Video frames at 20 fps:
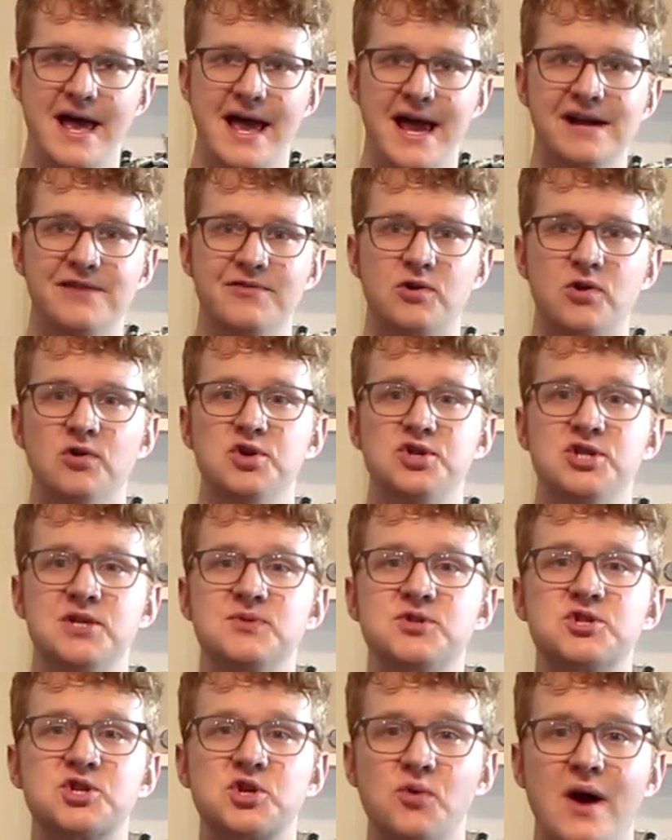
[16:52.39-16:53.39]
And of course,
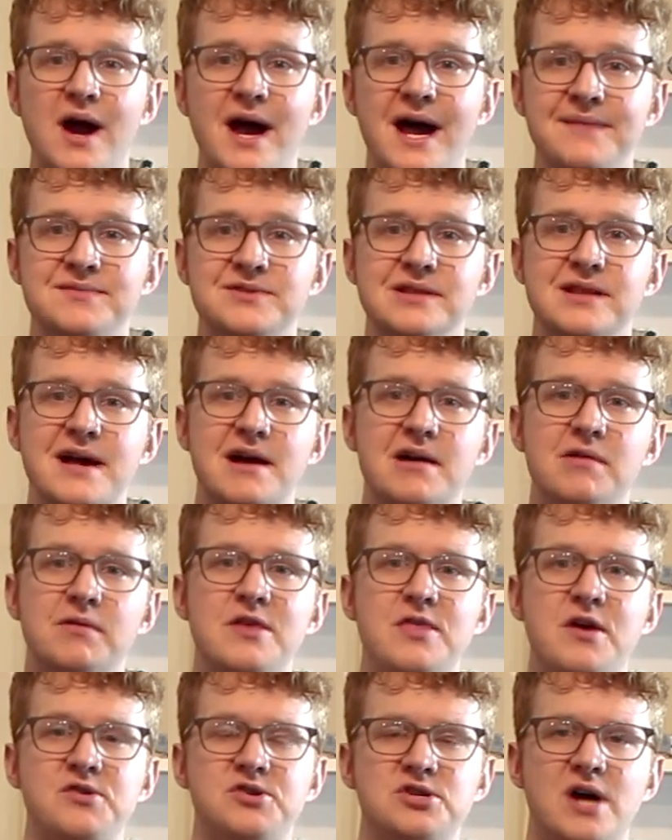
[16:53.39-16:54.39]
subscribe to LEGO
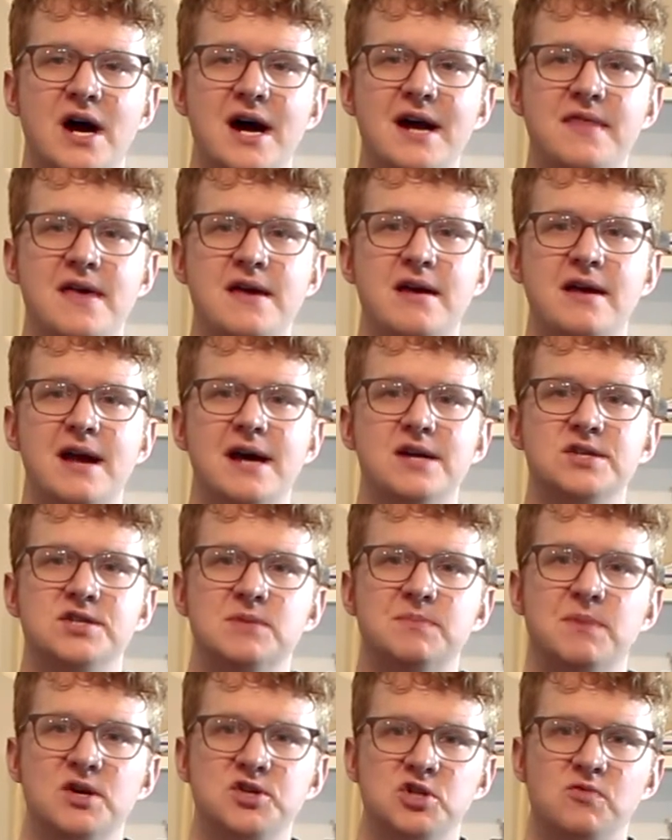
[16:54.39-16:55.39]
Elite 329. Thank you guys
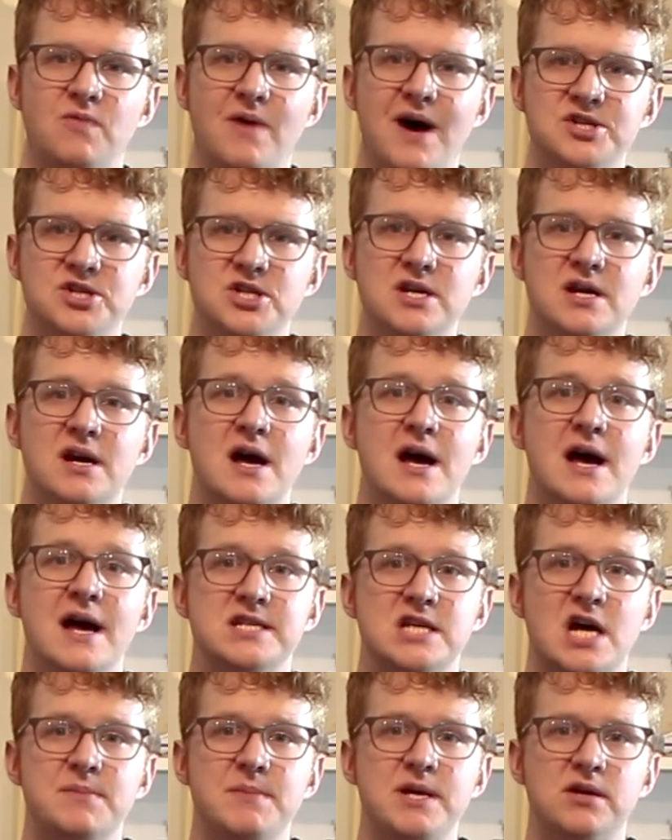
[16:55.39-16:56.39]
so much for watching.
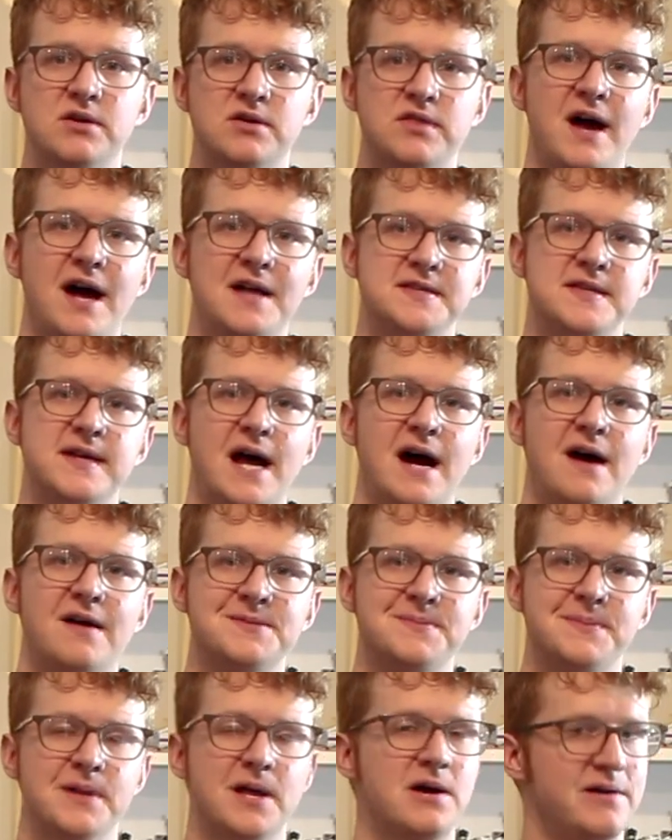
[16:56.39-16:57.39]
Tell me your thoughts in the
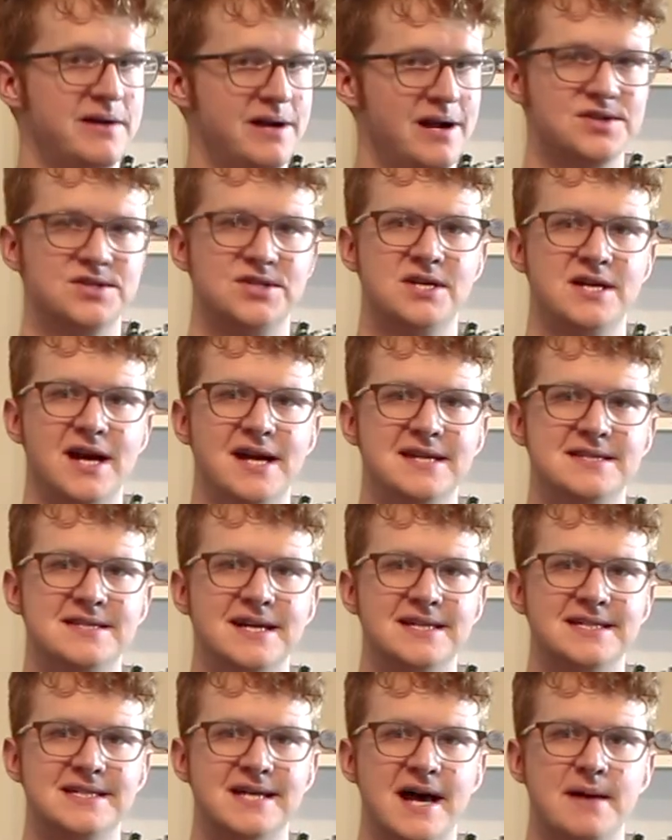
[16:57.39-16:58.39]
comments below, and I'll see you guys
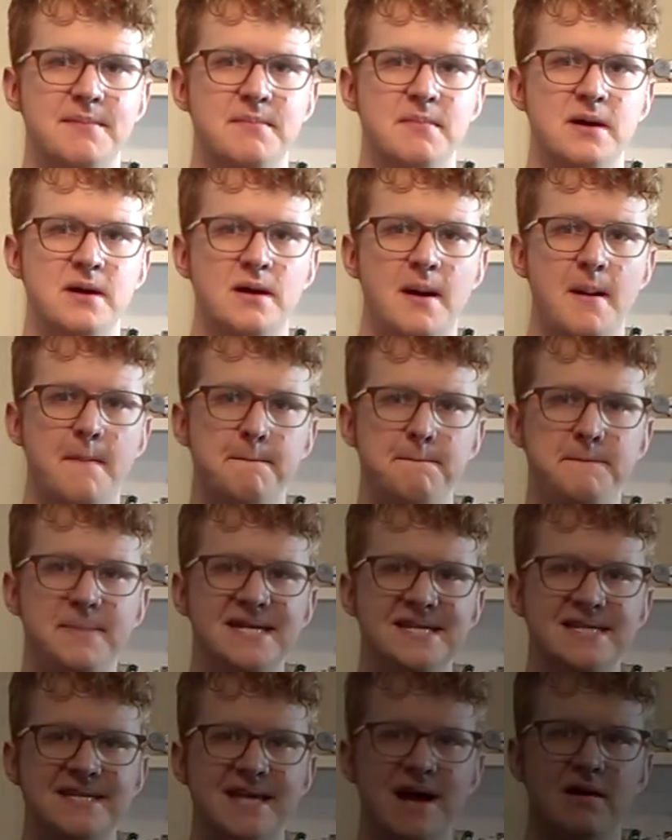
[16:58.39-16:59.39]
next time.
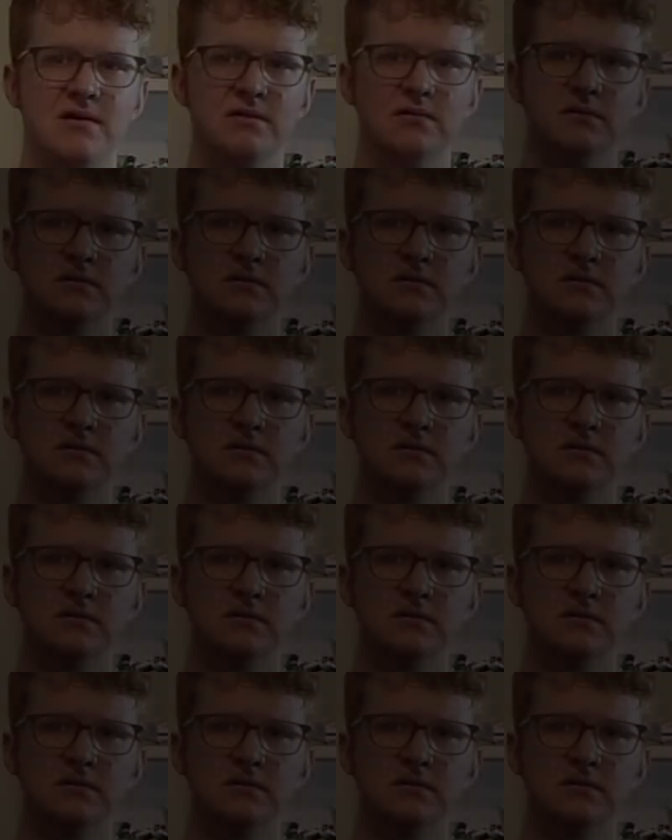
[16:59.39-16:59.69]
Peace out.